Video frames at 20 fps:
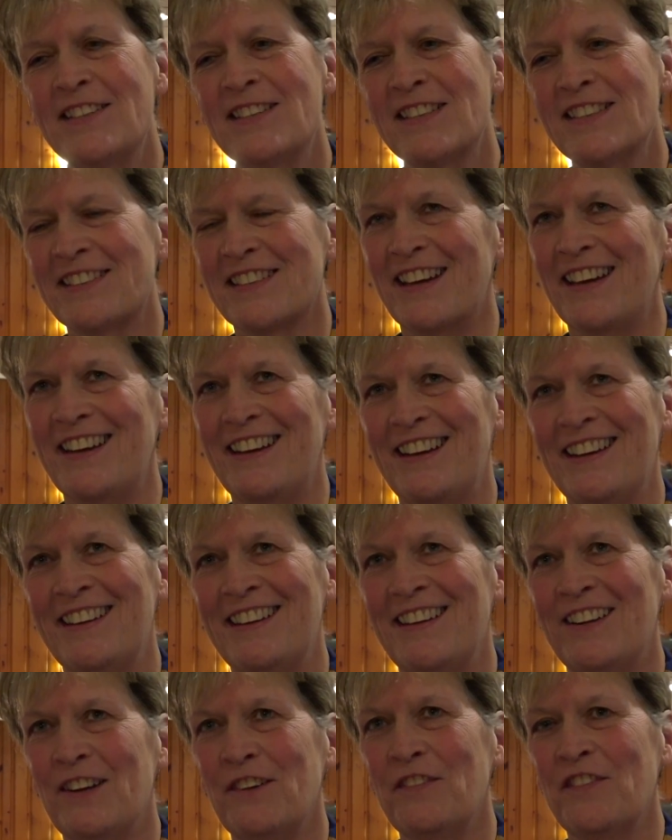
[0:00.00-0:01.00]
It's
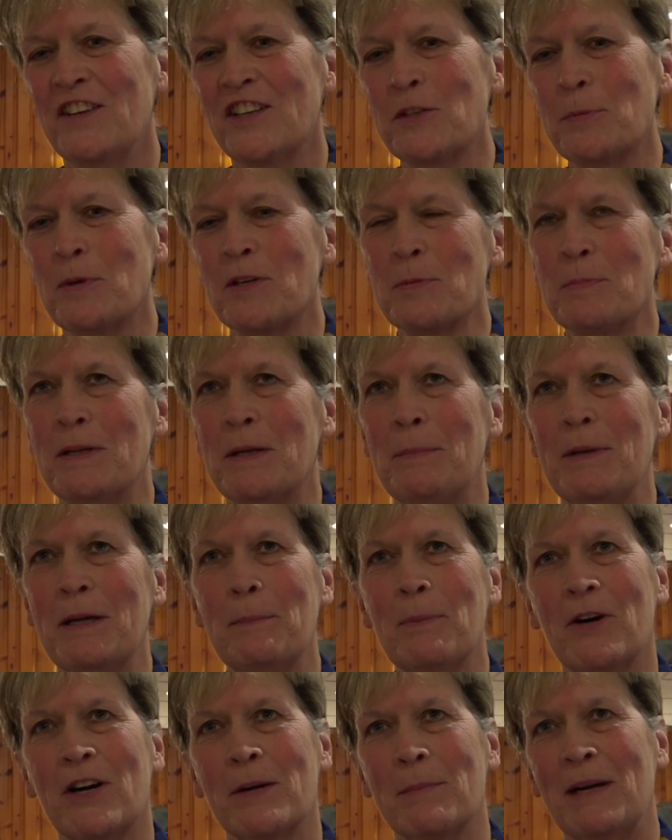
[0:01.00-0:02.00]
exciting. You know, Phillipsburg's been a
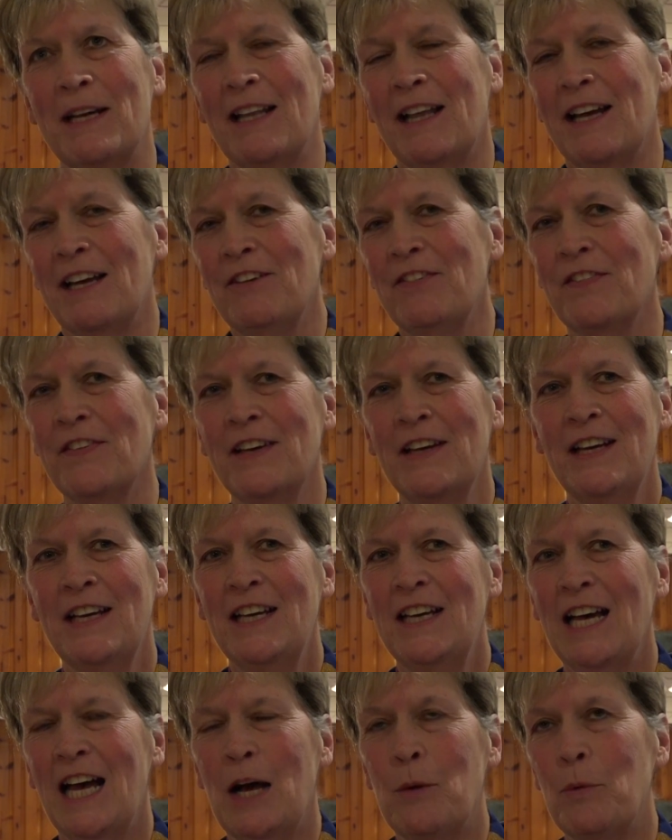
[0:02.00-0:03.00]
big part of my life.
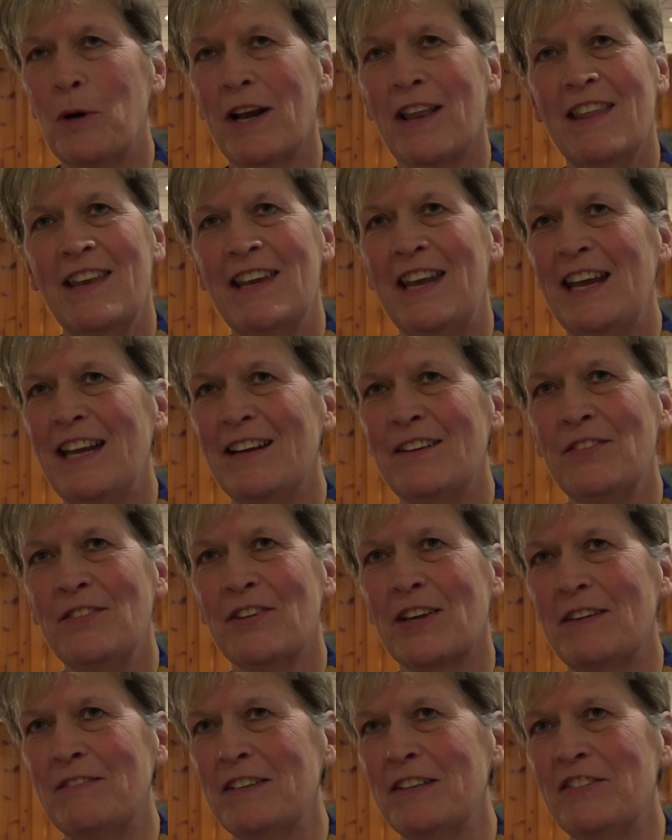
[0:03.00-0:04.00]
I'm one of the
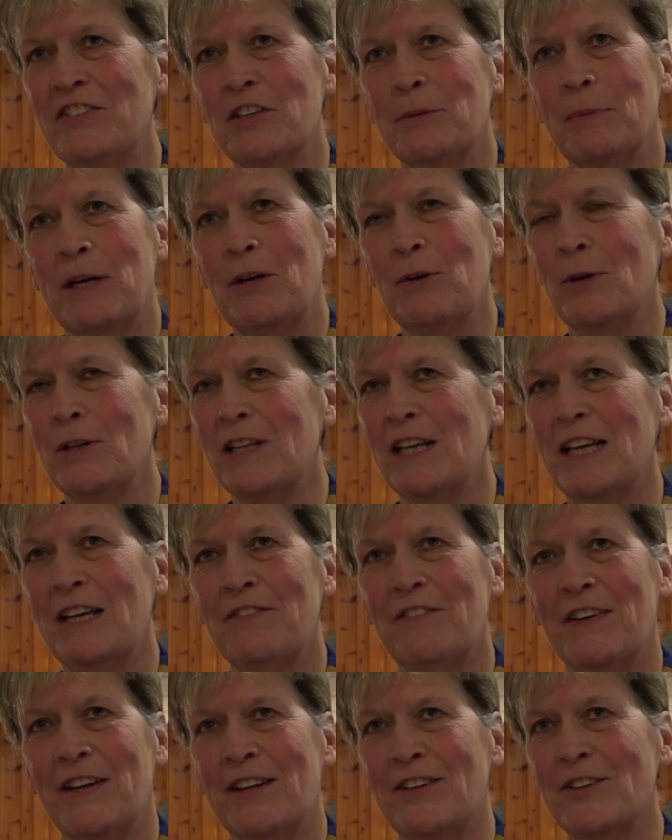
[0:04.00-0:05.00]
natives. I've lived here my whole
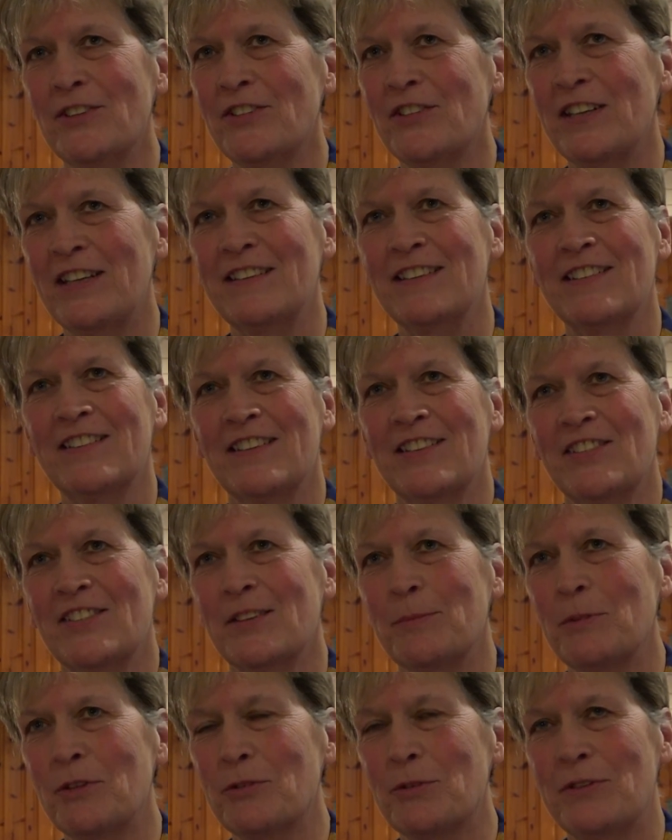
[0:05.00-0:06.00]
life. I understand the
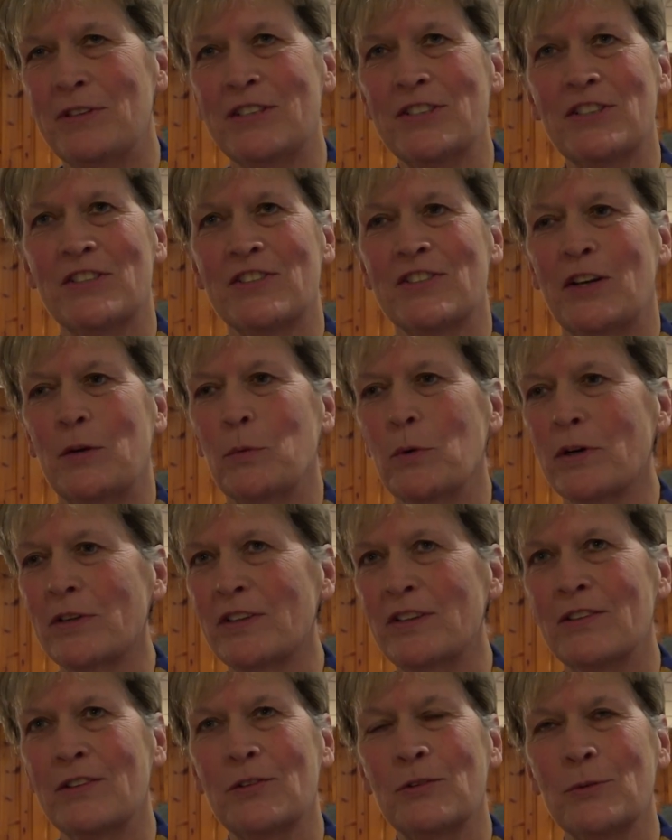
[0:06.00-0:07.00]
system, the traditions. I
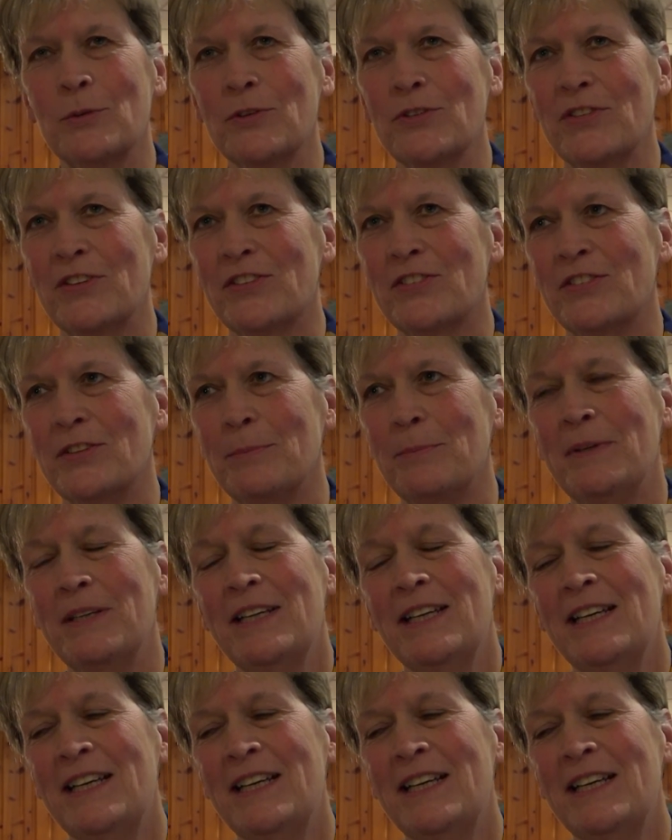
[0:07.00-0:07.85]
worked in the school system.